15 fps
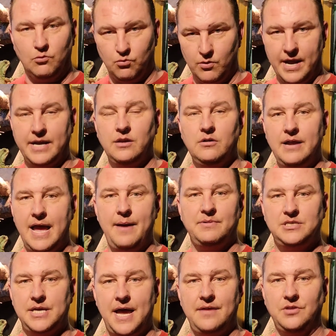regular
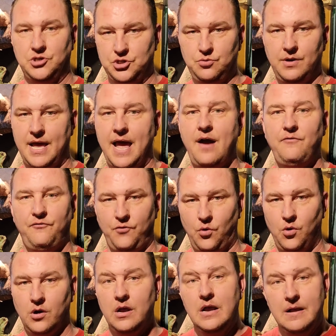habitat that you would have
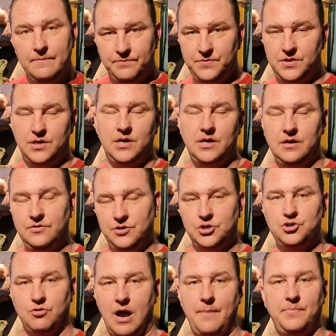for the
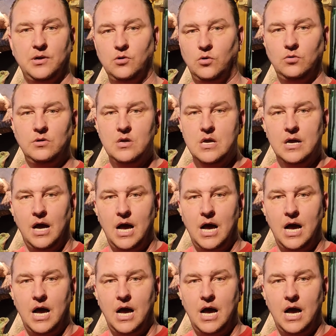tropical,